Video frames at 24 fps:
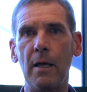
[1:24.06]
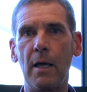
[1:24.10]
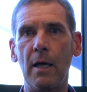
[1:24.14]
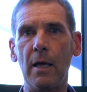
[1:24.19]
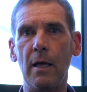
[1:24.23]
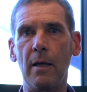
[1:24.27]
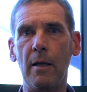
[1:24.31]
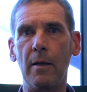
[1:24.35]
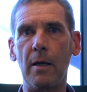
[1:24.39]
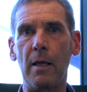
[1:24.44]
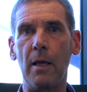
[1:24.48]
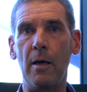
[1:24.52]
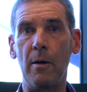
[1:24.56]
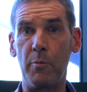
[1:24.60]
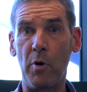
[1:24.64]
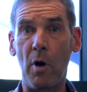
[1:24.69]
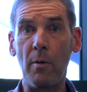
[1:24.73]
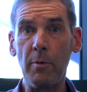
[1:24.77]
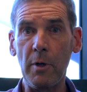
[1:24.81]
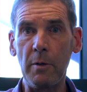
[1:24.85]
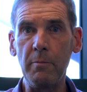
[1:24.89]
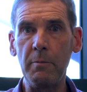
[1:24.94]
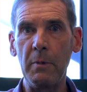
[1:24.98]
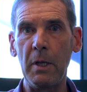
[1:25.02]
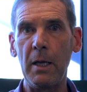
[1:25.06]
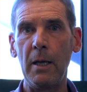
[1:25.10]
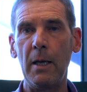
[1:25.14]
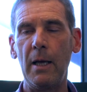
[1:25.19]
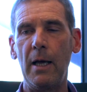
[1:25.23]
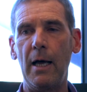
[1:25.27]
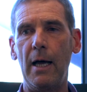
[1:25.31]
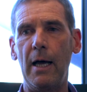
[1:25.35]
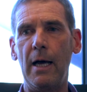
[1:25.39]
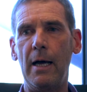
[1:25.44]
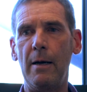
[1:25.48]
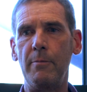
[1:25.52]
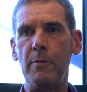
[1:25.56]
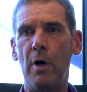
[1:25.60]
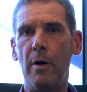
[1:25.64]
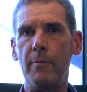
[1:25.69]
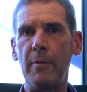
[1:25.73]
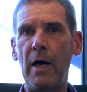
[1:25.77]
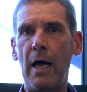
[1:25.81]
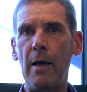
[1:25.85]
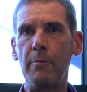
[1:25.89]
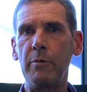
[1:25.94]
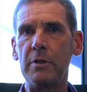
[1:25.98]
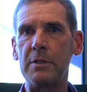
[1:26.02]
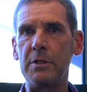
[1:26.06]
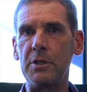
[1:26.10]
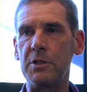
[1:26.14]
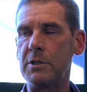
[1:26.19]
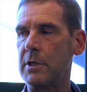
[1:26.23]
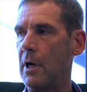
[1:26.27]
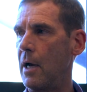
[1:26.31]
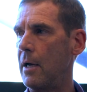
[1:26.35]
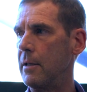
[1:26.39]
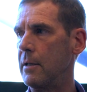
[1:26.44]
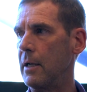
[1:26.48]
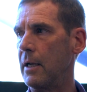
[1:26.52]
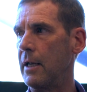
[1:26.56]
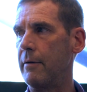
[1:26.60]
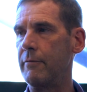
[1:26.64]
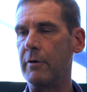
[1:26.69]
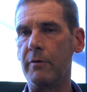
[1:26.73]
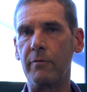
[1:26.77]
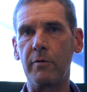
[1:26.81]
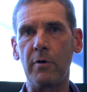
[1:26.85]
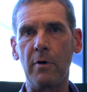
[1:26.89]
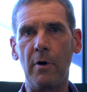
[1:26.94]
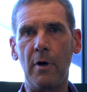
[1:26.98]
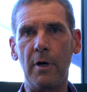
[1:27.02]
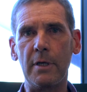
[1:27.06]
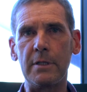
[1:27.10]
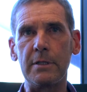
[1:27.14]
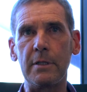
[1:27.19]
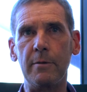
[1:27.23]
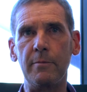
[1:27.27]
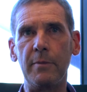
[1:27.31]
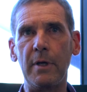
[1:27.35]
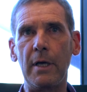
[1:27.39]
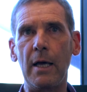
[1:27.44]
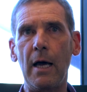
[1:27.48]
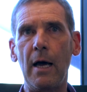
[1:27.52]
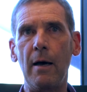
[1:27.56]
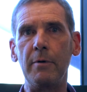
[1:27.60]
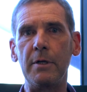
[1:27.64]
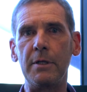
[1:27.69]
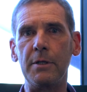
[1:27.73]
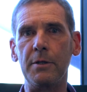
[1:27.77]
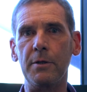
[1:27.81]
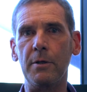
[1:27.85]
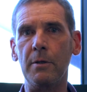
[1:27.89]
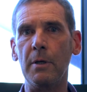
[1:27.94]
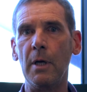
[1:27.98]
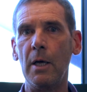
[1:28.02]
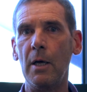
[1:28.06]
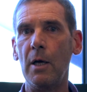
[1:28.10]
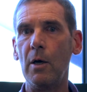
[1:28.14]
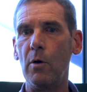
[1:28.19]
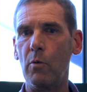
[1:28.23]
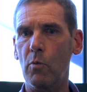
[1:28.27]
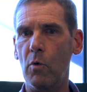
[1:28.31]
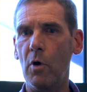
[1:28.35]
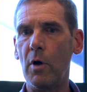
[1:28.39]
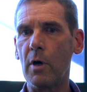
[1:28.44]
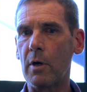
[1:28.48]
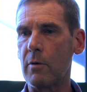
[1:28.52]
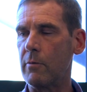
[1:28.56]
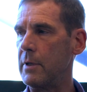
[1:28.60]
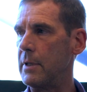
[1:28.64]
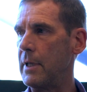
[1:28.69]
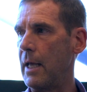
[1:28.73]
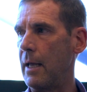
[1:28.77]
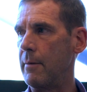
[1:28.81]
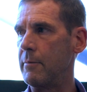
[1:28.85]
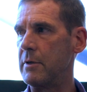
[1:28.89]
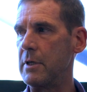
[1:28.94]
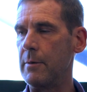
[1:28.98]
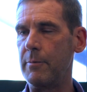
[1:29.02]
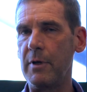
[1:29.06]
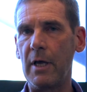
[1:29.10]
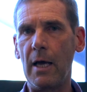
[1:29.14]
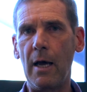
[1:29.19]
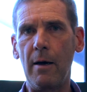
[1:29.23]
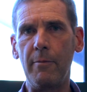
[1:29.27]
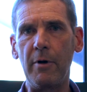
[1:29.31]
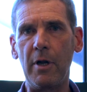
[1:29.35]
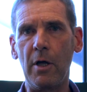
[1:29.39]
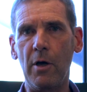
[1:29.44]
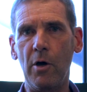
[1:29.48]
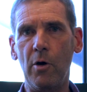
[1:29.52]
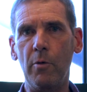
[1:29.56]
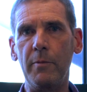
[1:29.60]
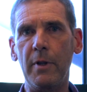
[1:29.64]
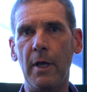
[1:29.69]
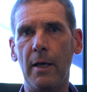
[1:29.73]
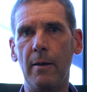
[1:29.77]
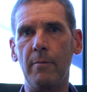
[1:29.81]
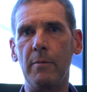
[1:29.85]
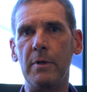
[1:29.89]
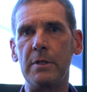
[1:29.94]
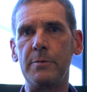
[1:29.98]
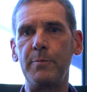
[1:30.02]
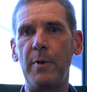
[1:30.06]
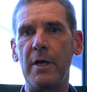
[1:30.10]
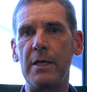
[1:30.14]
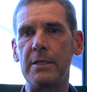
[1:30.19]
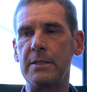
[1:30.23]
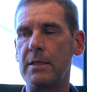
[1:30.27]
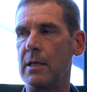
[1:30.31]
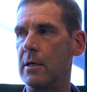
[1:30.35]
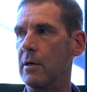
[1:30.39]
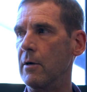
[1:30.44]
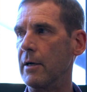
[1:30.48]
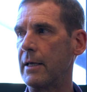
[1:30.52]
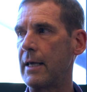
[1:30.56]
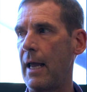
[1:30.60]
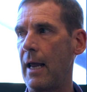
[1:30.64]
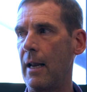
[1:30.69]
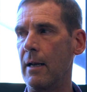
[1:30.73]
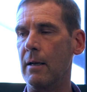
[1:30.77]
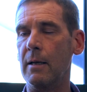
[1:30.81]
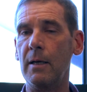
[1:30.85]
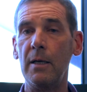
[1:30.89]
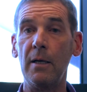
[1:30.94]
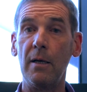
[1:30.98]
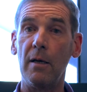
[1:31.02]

a problem. I'm able to show the love of Christ and be able to work with them to be able to help them as best that I can.